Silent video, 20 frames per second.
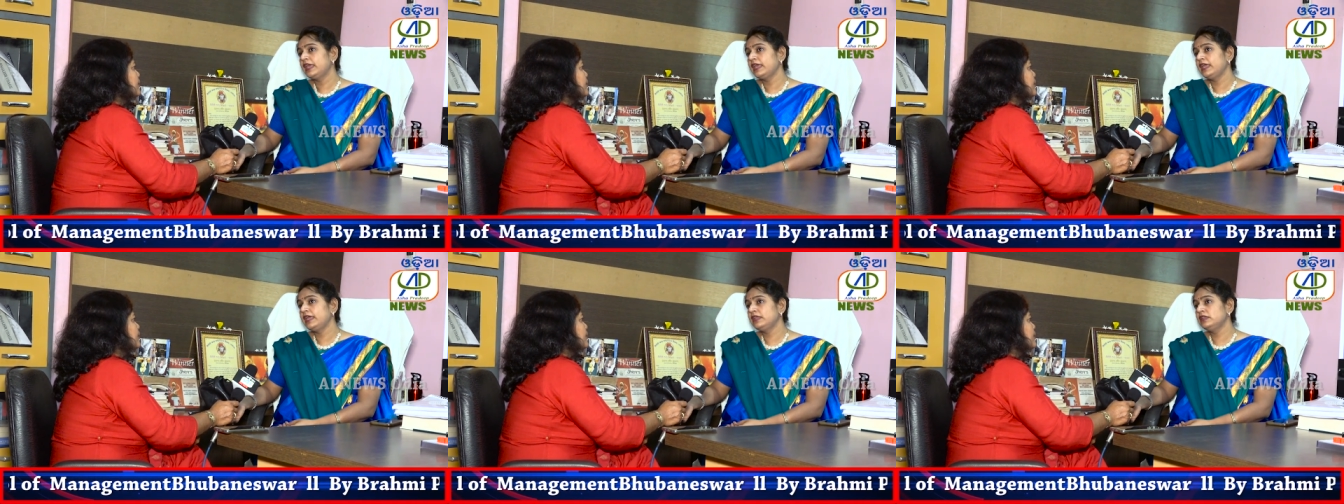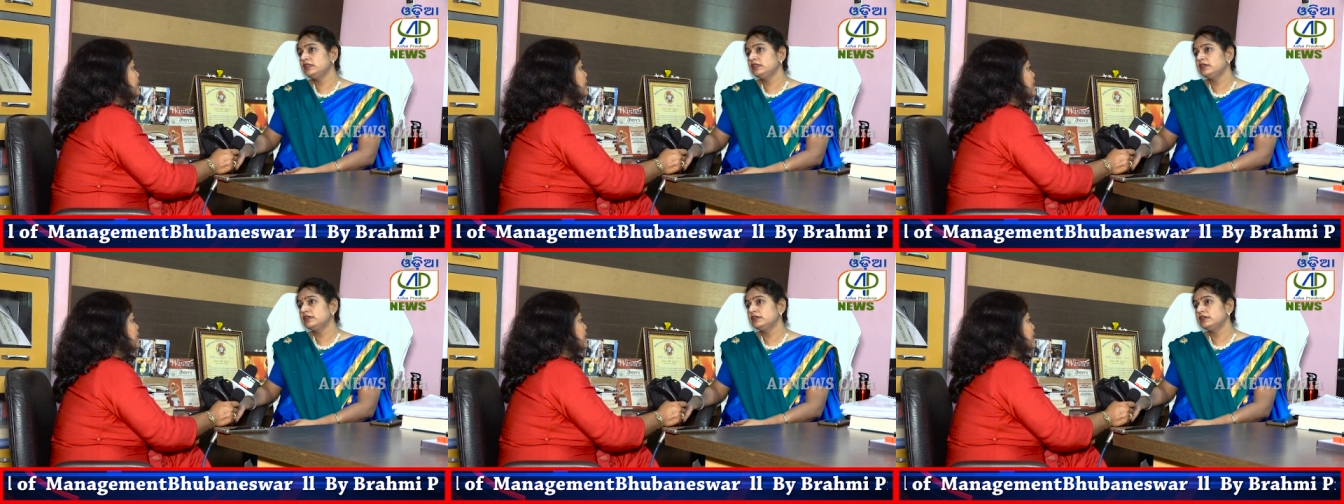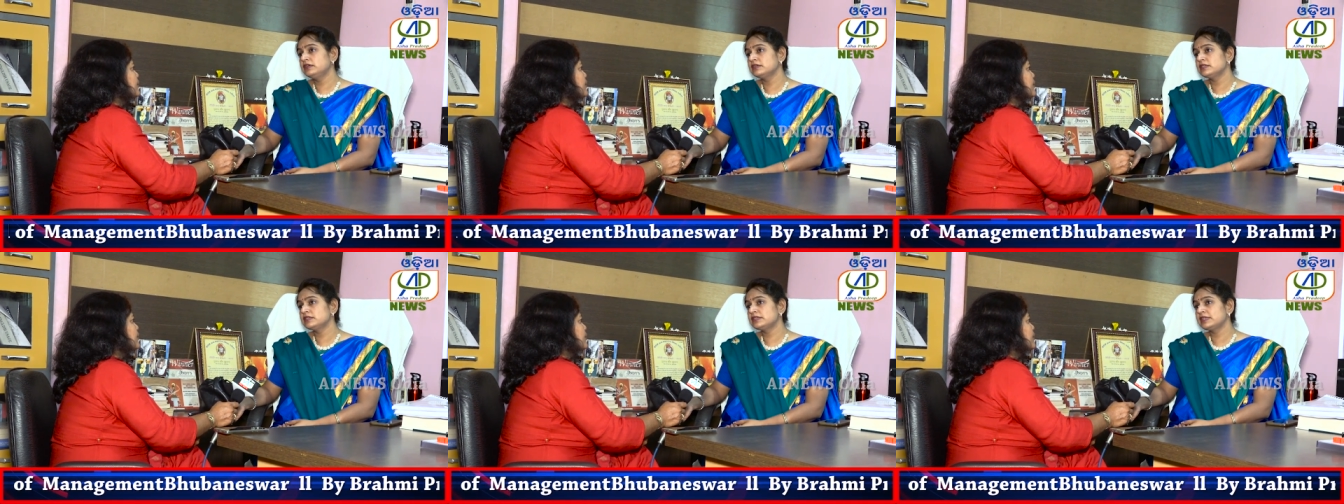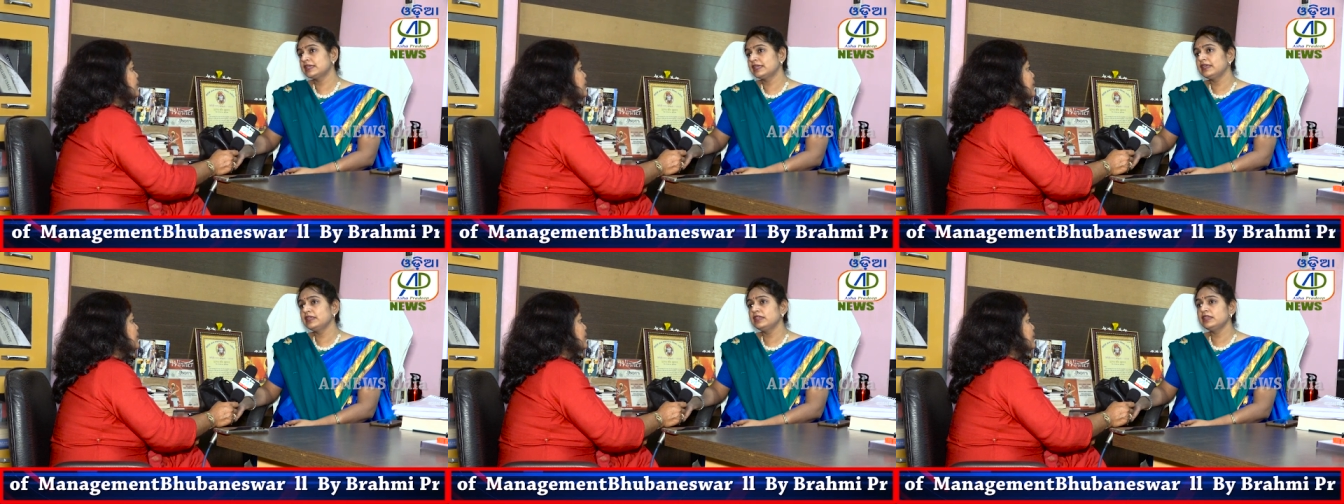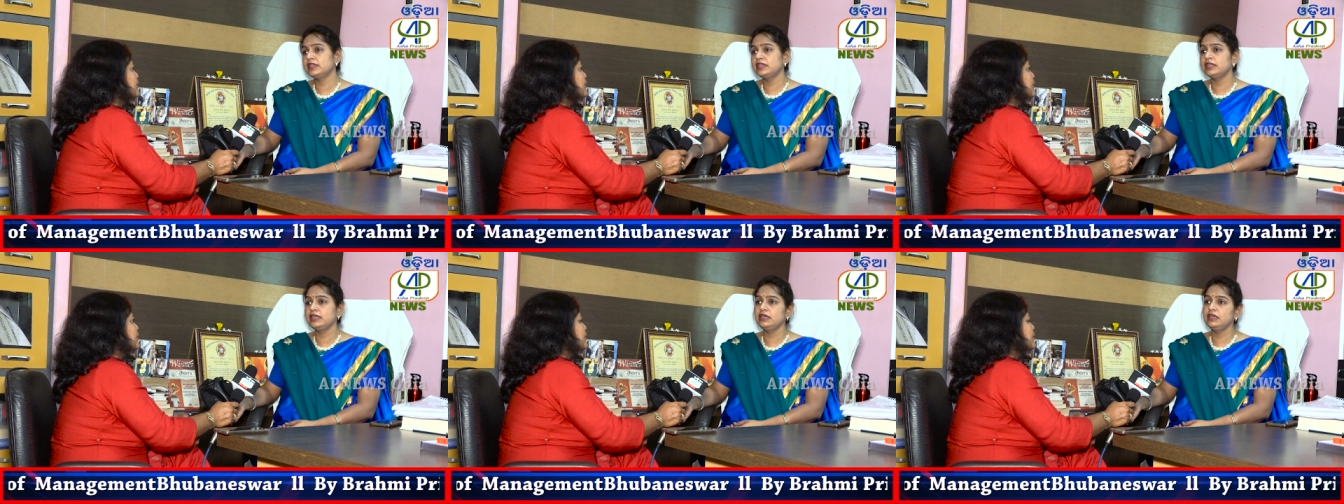And
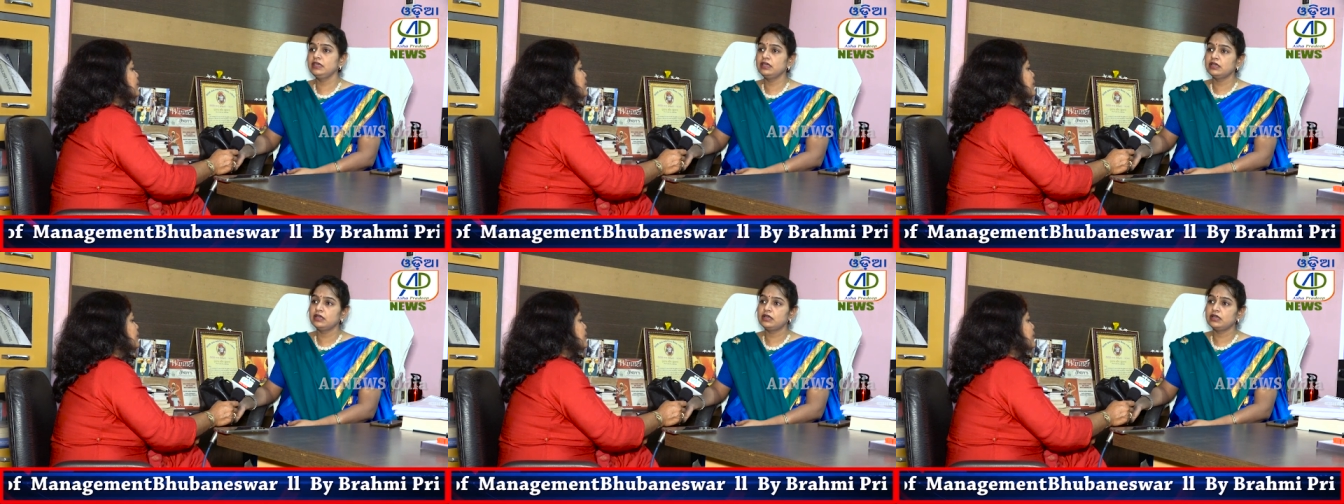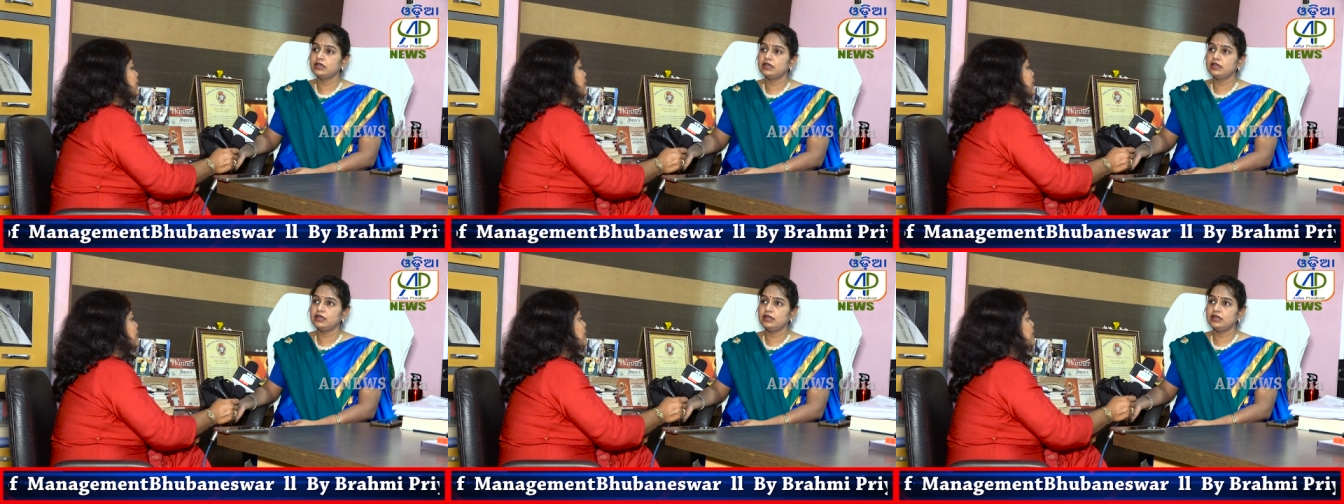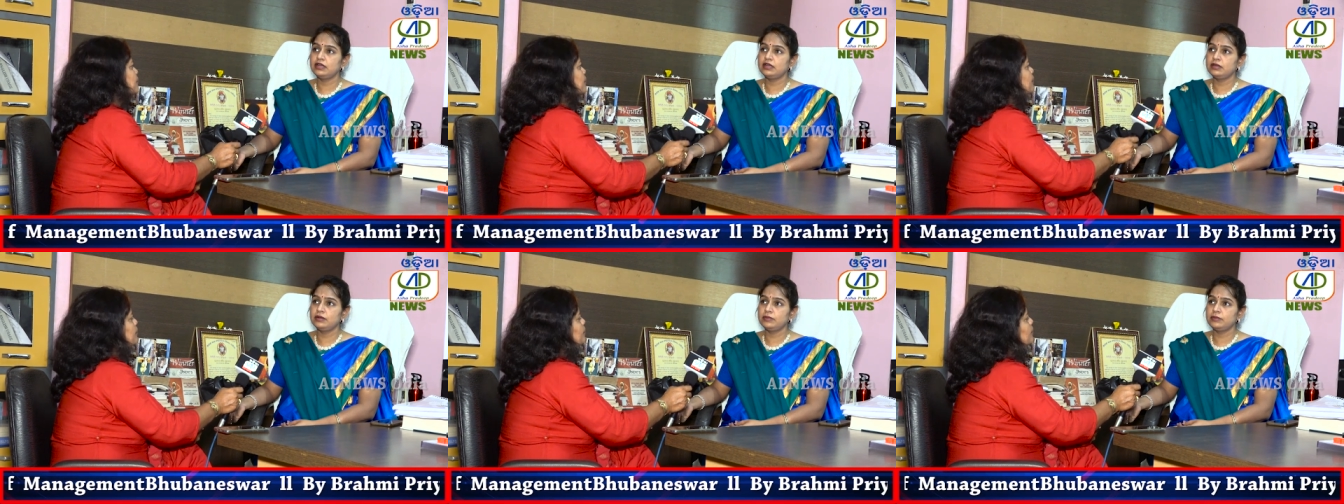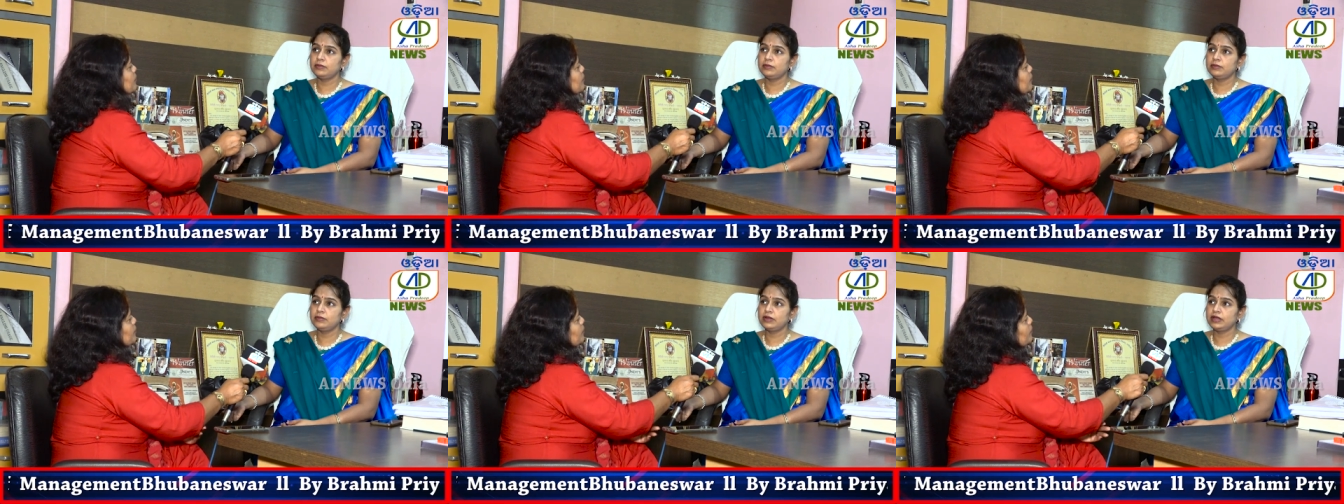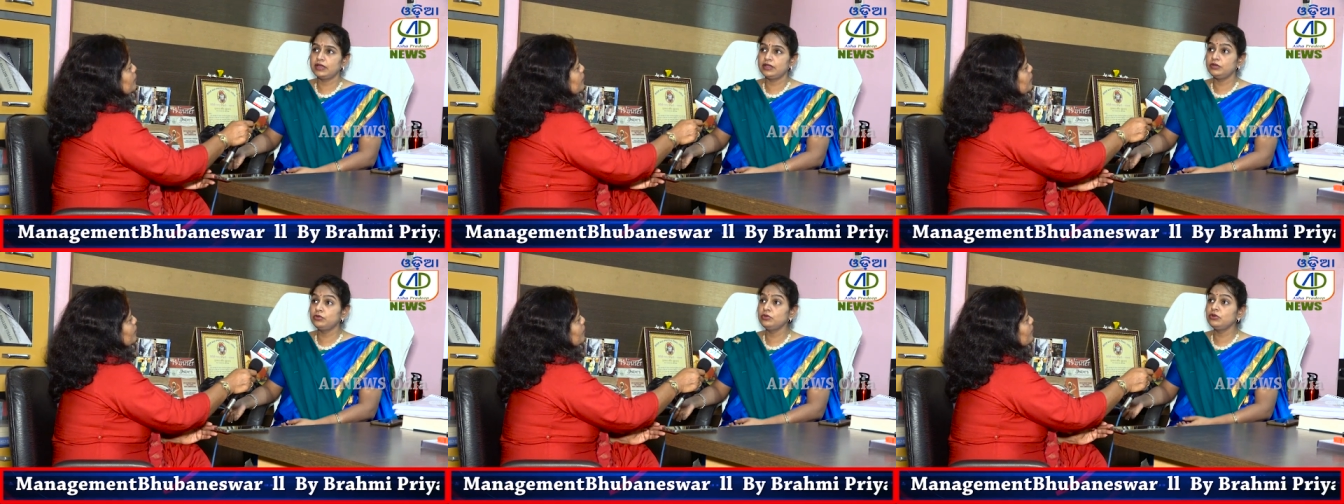second thing,
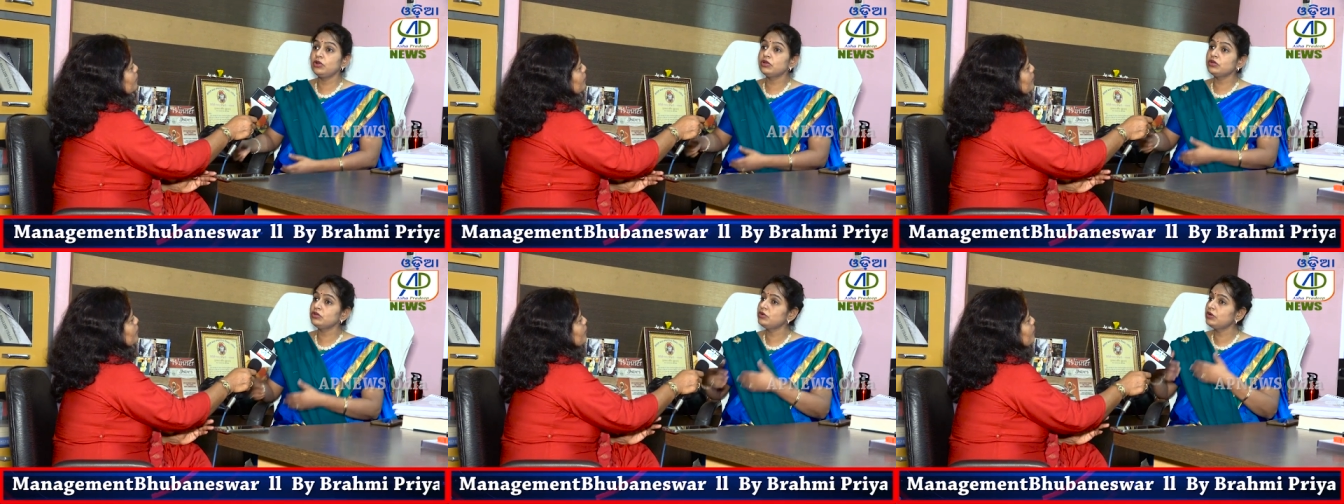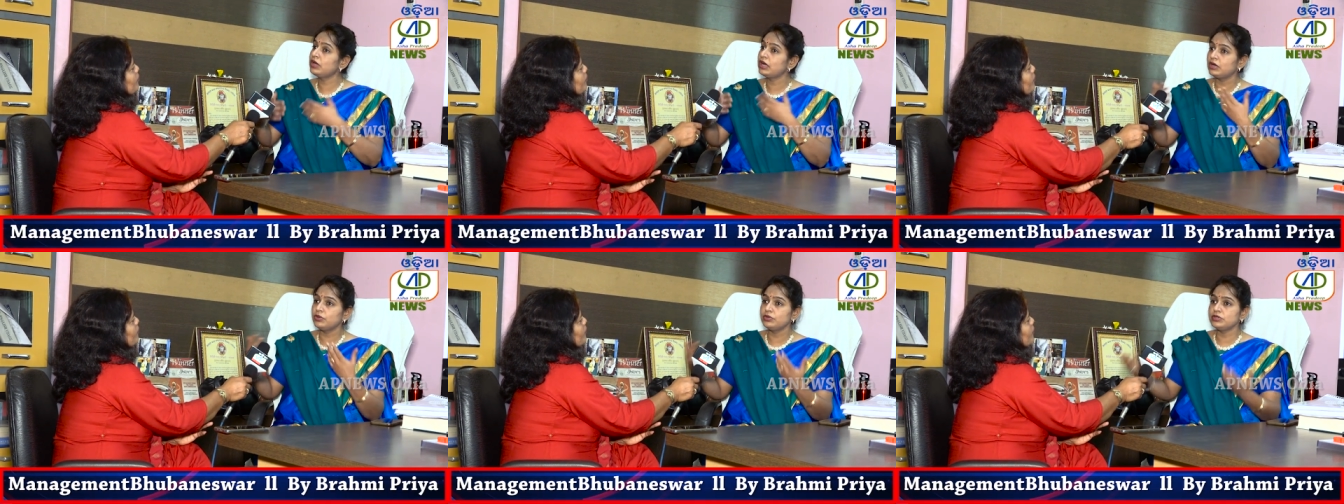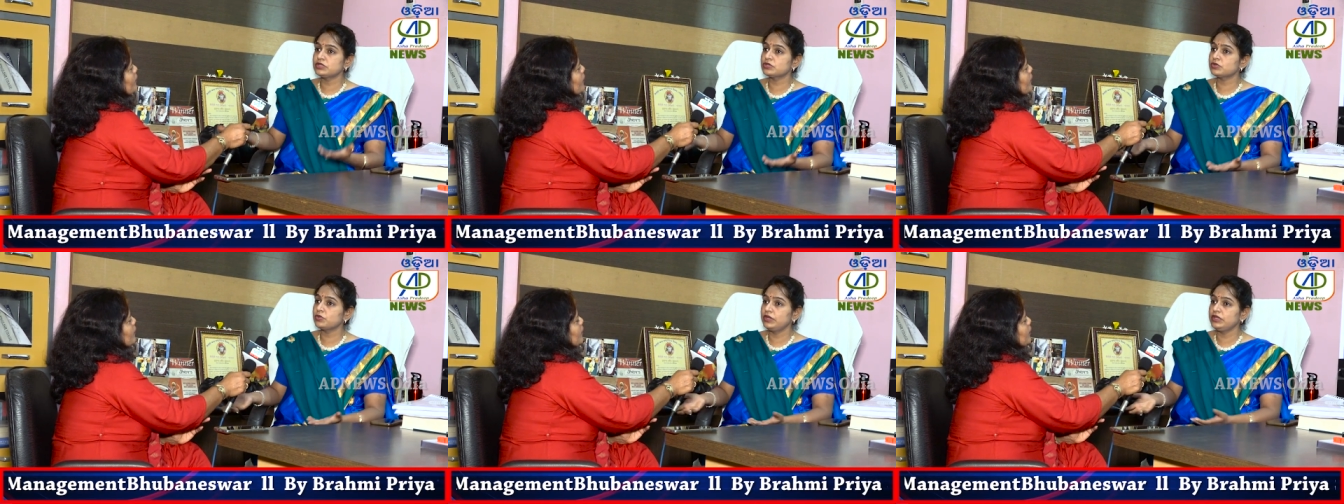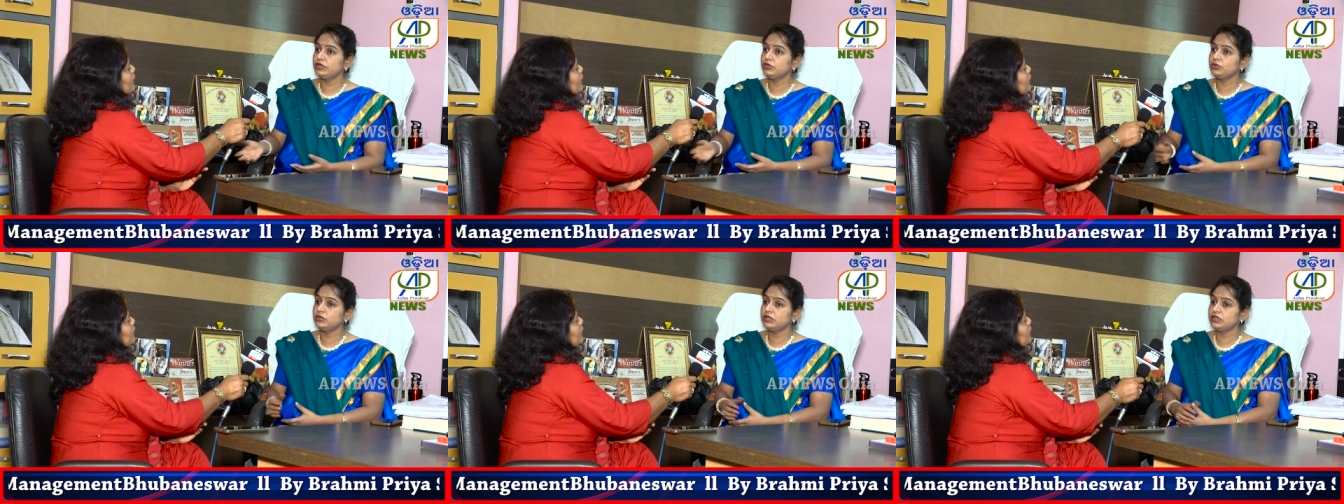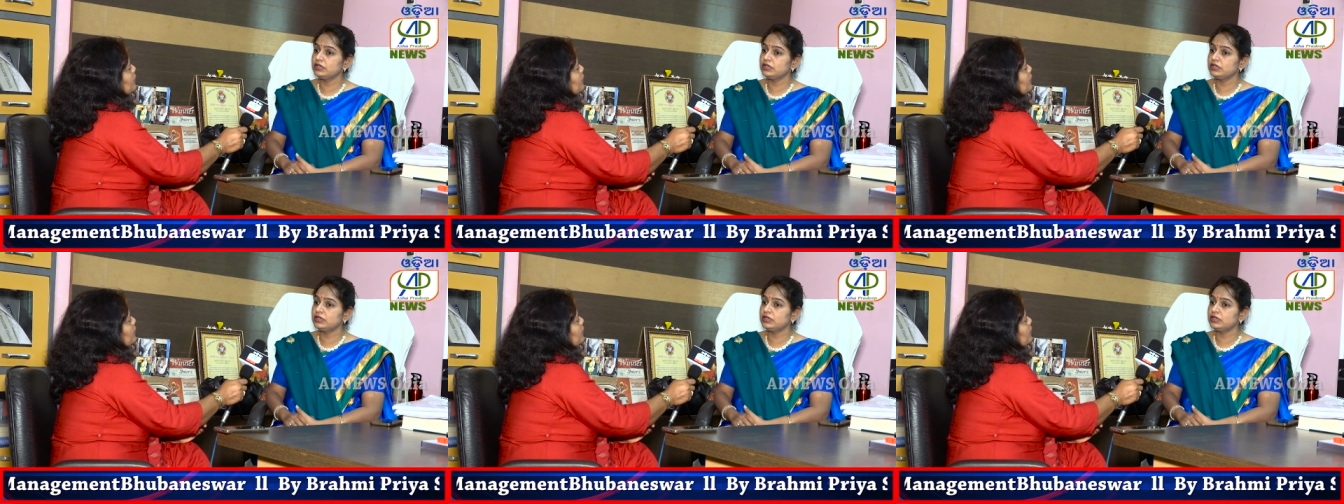I do not know how it's going to